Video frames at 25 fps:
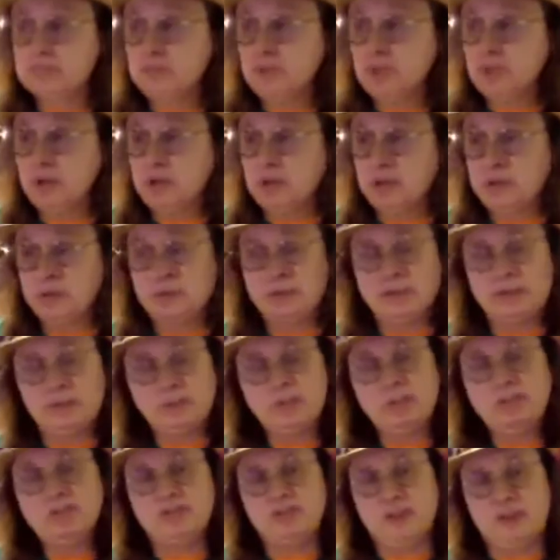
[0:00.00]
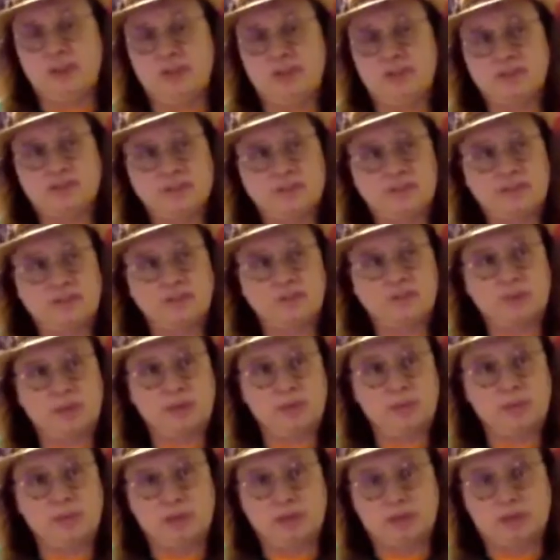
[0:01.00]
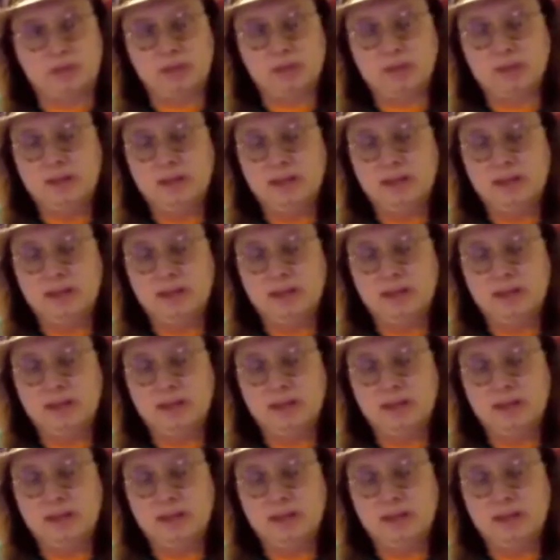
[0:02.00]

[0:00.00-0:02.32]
okay, well, that makes sense, because cranberry,